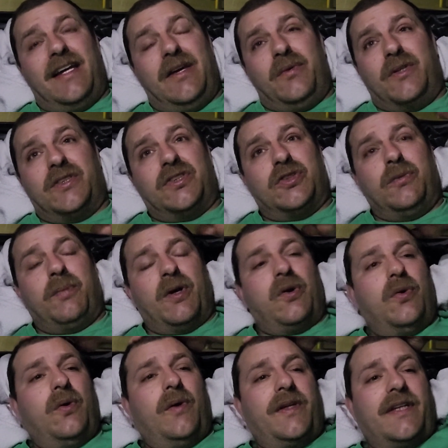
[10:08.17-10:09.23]
he was super
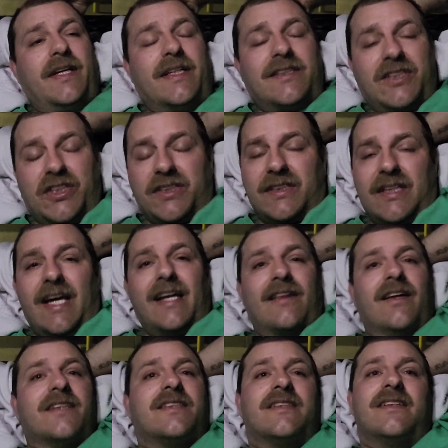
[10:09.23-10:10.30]
cool with these. Just like,
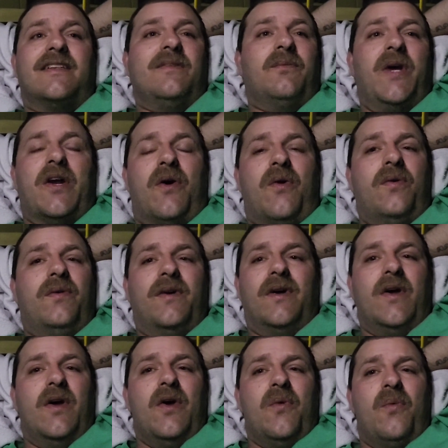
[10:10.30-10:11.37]
listen, we don't
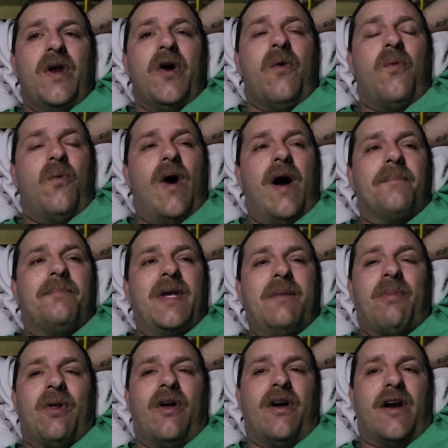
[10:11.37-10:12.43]
we don't want
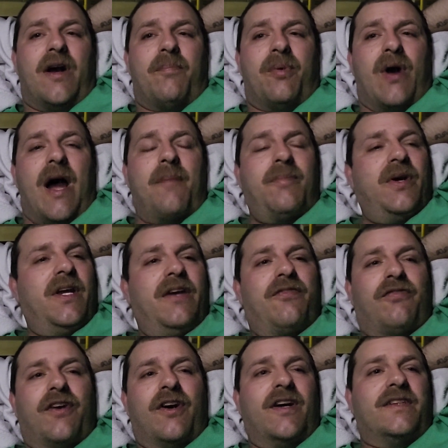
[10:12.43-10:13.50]
people on our property
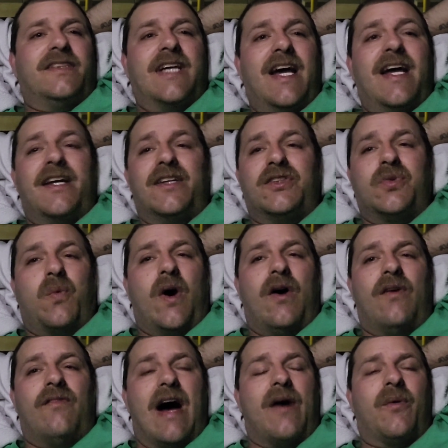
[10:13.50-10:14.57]
for 10,
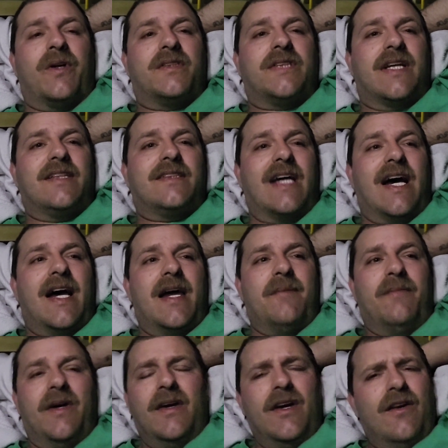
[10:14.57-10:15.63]
12 hours at a
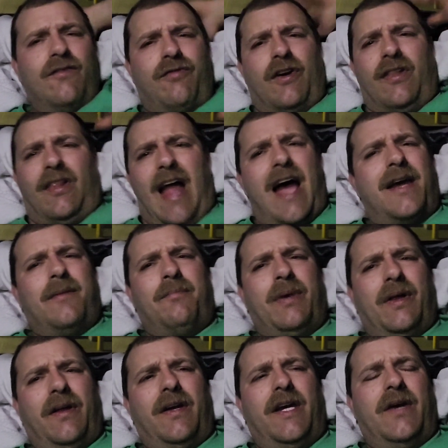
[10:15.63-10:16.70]
time for
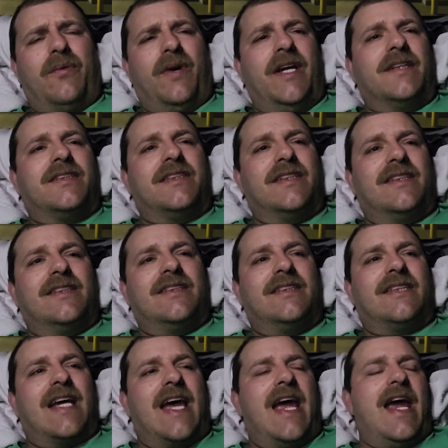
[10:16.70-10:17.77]
liability
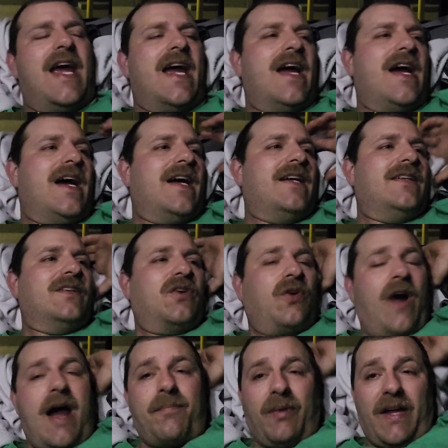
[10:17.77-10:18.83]
reasons and
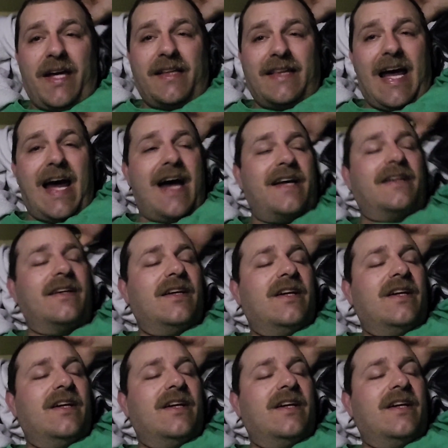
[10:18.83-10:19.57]
crap like that.